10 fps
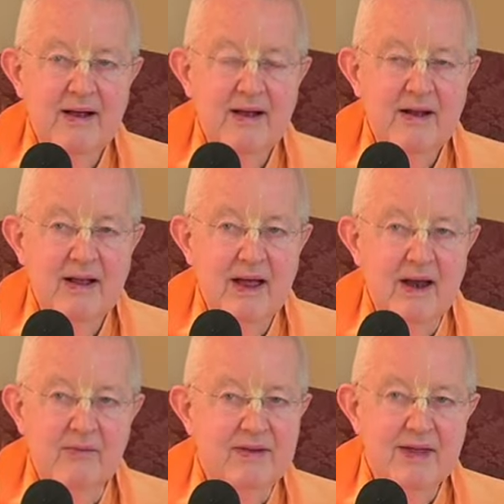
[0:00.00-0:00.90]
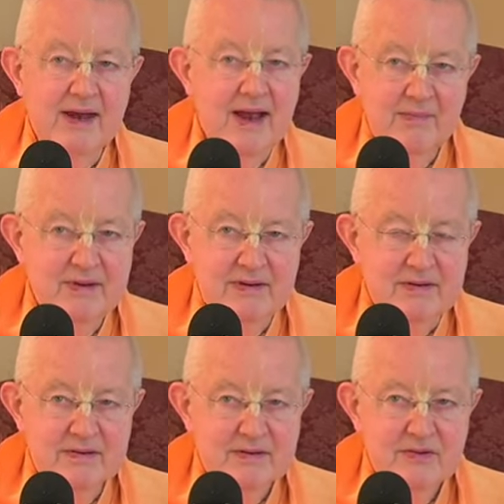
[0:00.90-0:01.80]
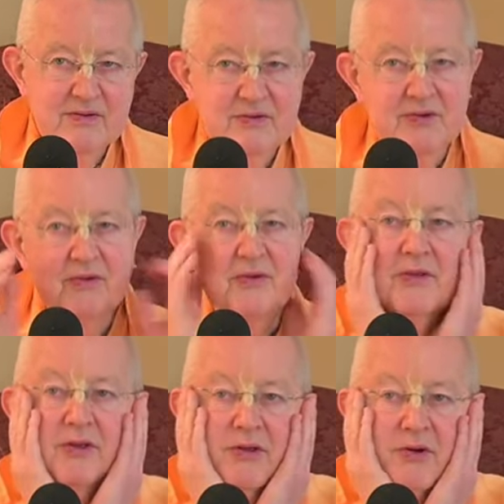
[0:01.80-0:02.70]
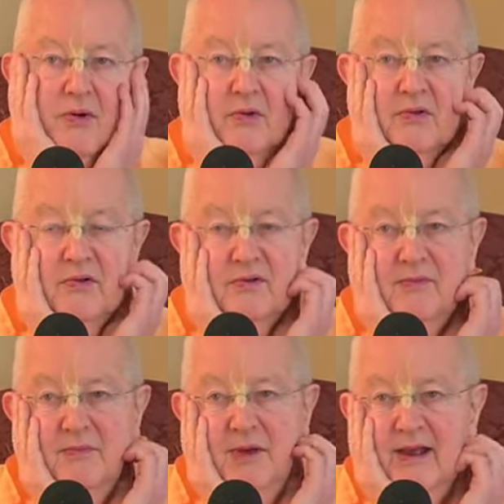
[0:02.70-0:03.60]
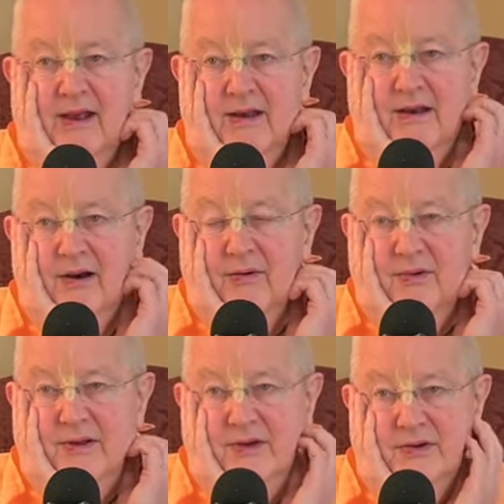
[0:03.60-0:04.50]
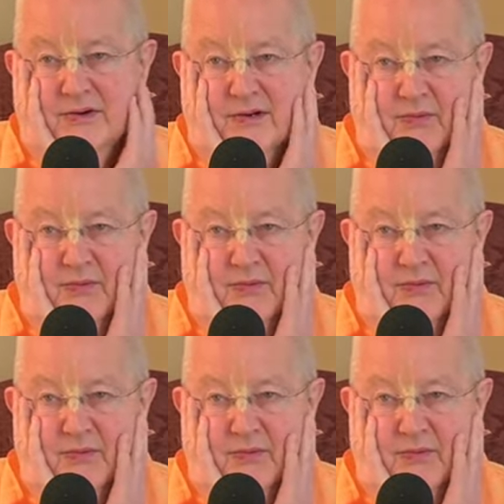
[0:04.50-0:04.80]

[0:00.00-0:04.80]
and I want that happiness. So the goal is being in our relationship with